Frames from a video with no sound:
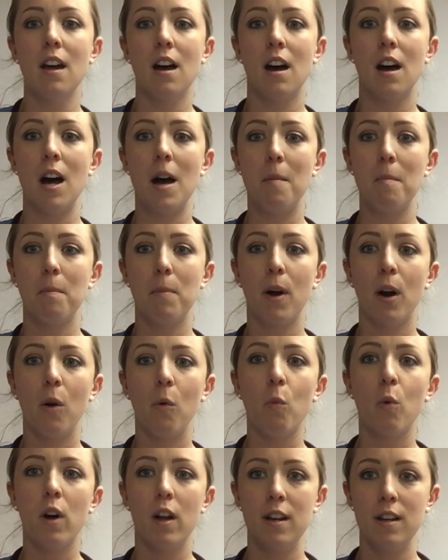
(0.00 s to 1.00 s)

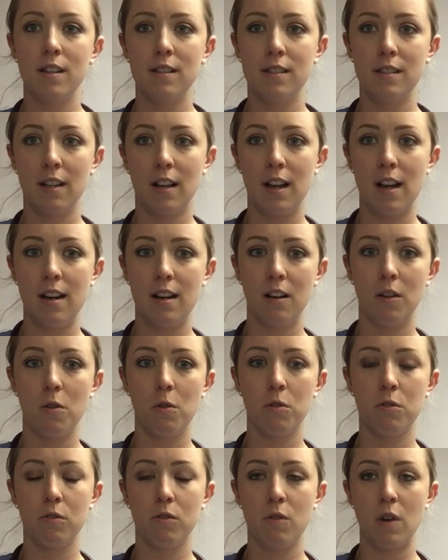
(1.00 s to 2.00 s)
Part one is to kind of
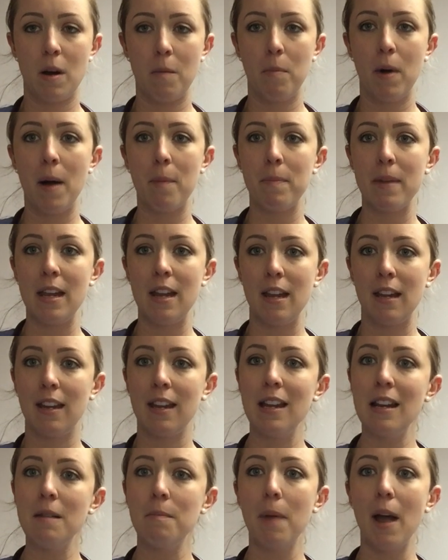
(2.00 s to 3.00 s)
go through our puppy and
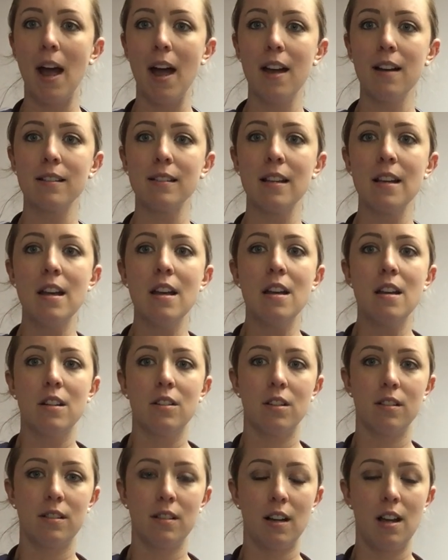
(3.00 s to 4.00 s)
kitten packs,
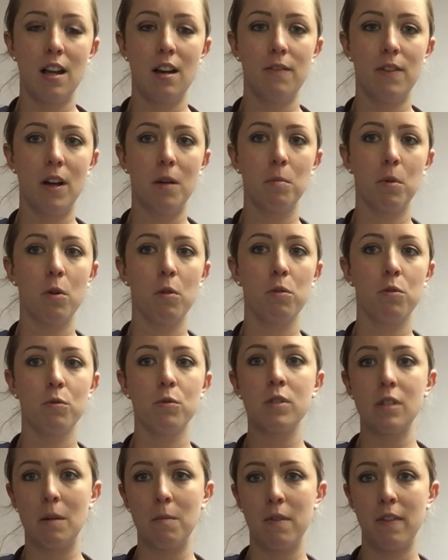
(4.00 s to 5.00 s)
just to kind of help go through
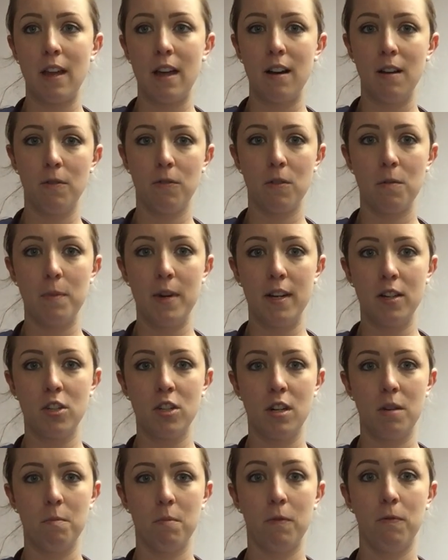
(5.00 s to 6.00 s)
some of that
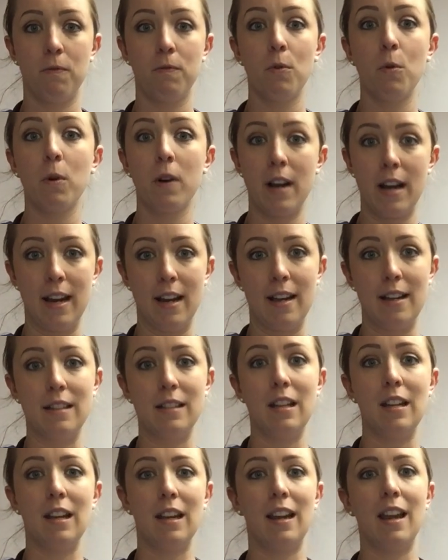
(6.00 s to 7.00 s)
information
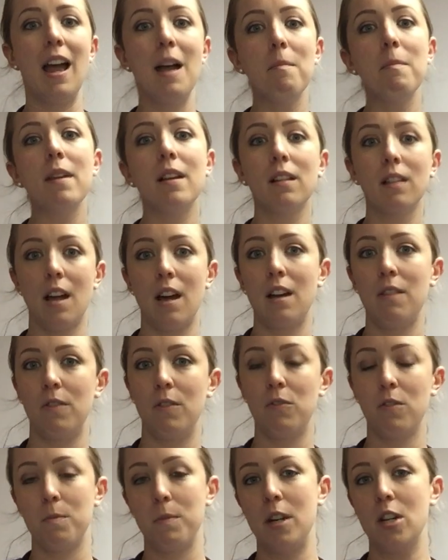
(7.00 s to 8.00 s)
beforehand. It can be a lot of
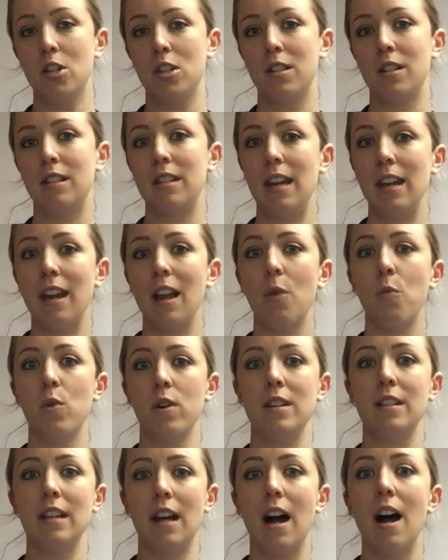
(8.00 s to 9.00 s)
information to take at
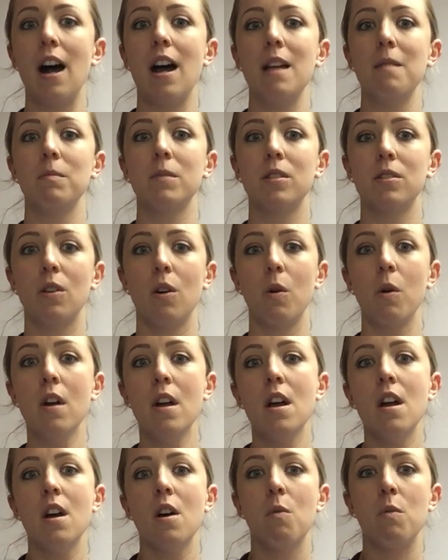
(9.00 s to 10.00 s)
one time, so
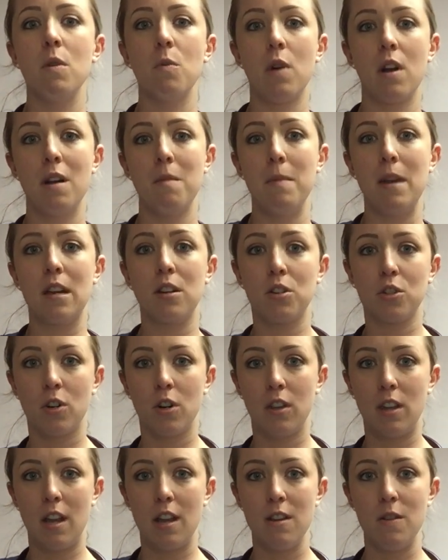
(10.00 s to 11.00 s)
we want to make
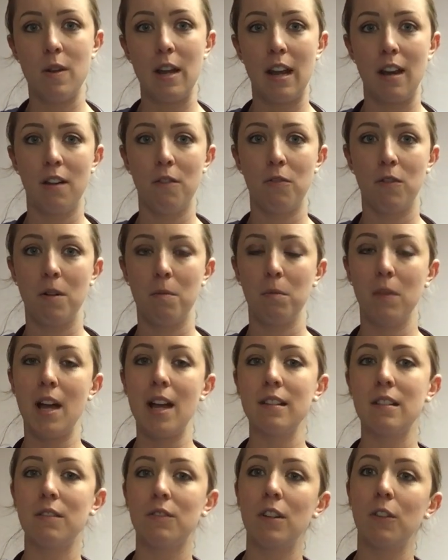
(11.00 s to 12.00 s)
sure that you get it from
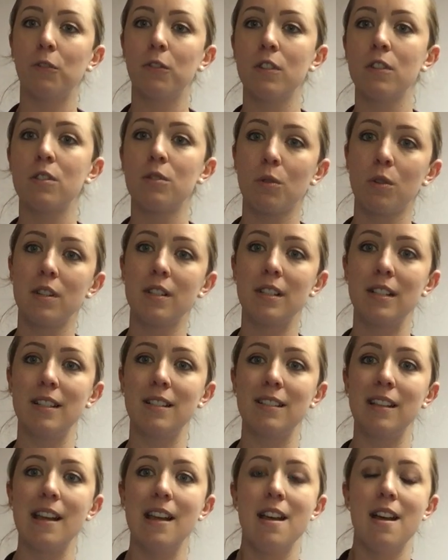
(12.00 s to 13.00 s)
lots of different
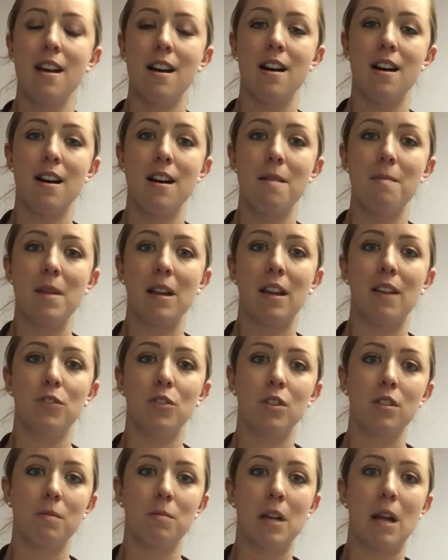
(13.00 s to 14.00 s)
sources. It
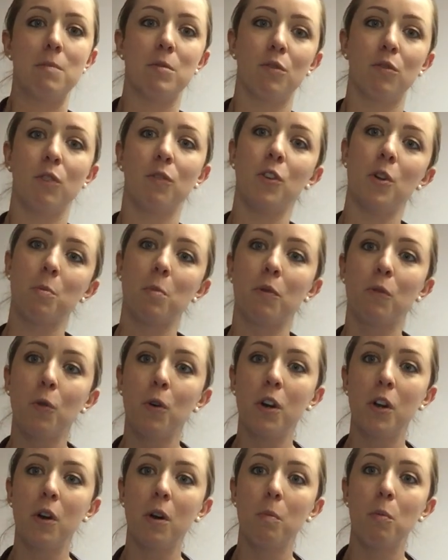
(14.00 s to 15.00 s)
gives you some time to review
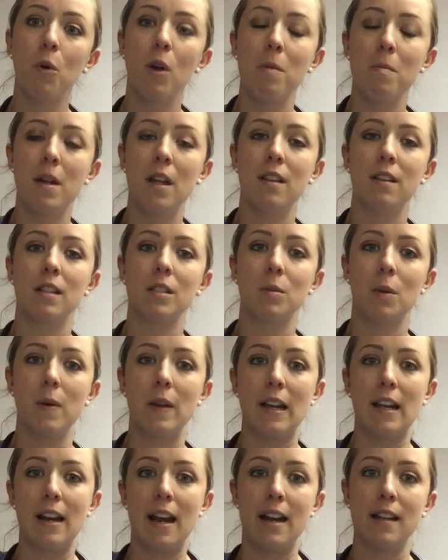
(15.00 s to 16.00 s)
before your appointment. This way
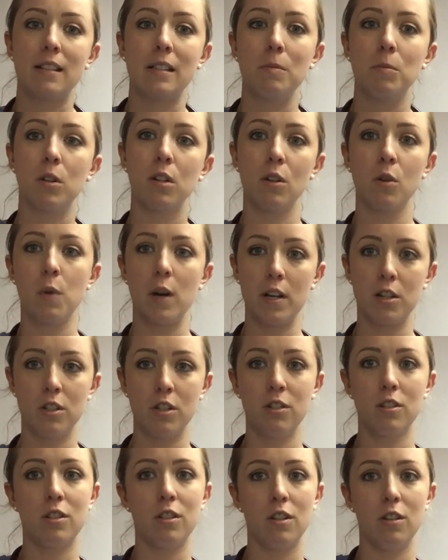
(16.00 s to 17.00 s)
you can ask some good
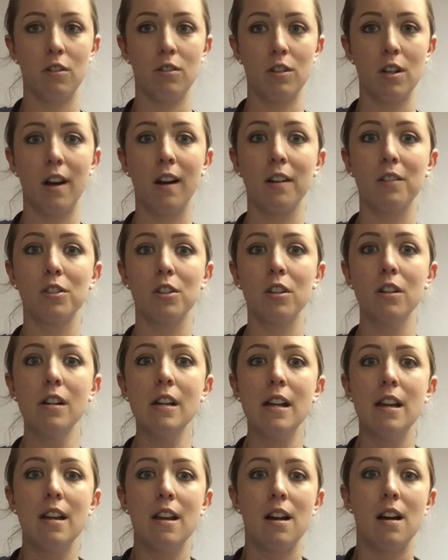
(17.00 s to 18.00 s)
questions to your doctor.
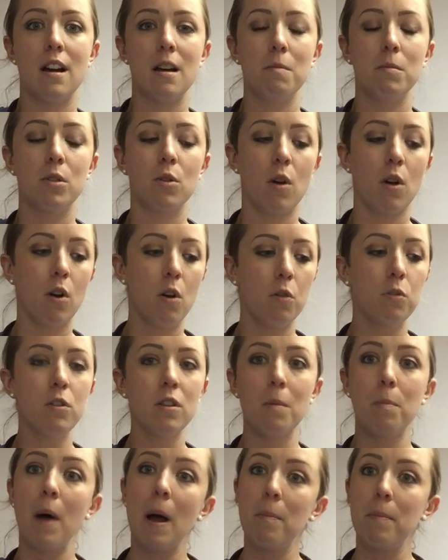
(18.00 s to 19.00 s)
So I'll go
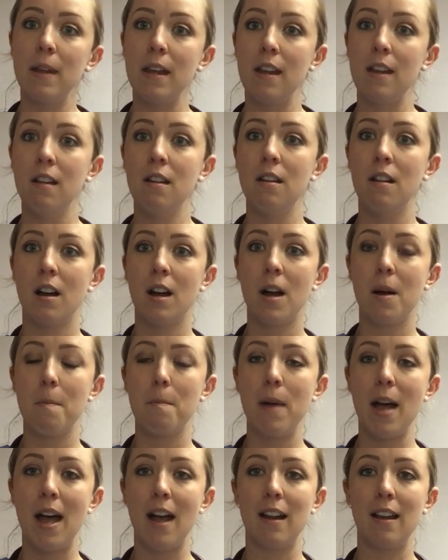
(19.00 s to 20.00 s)
through the puppy
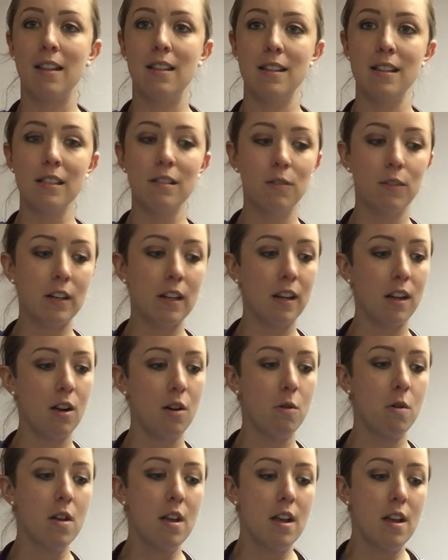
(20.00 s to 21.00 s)
pack in this
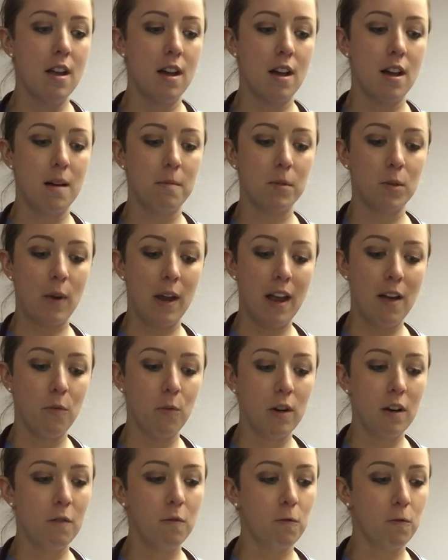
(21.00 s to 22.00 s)
video. So I have
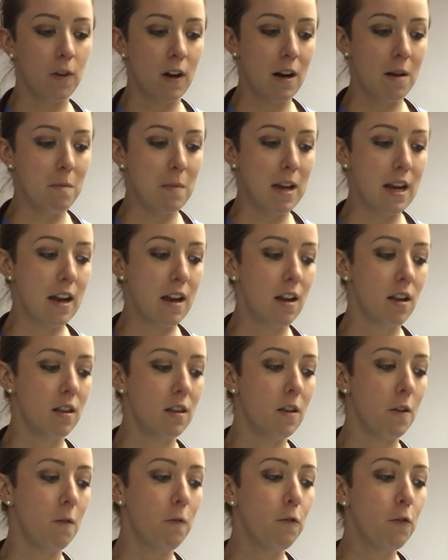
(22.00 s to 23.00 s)
one in front of me.
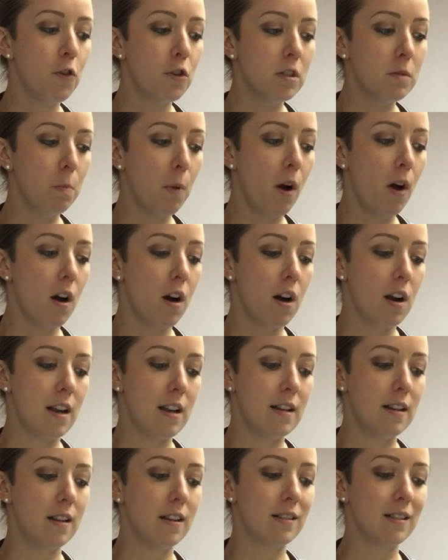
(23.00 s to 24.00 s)
The first part
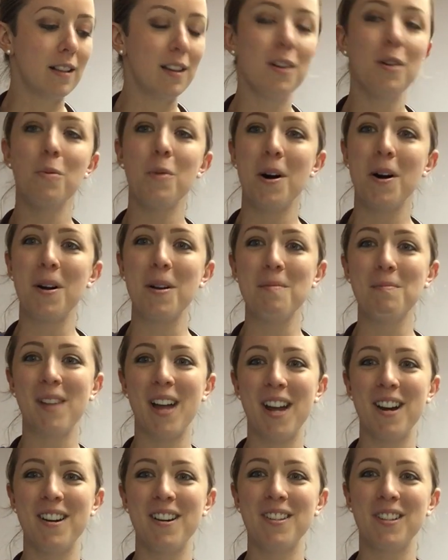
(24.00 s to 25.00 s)
is a little welcome
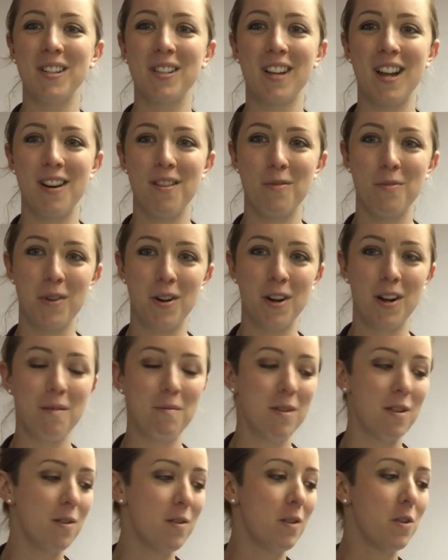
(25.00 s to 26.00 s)
letter, just kind of
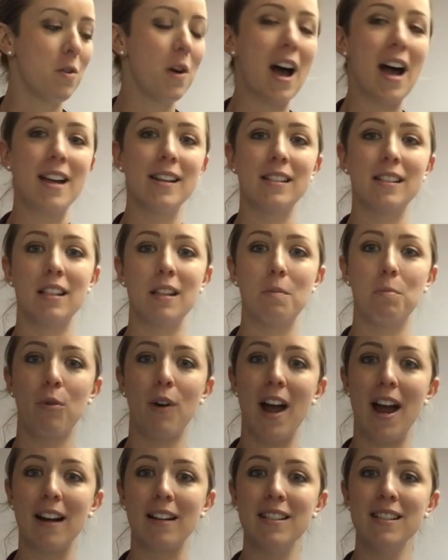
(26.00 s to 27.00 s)
welcome you guys to the
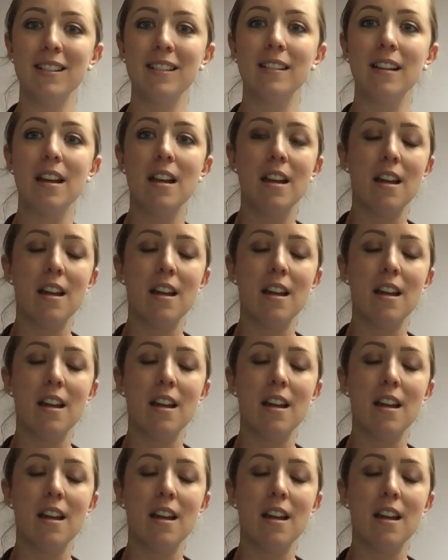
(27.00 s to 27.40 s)
practice.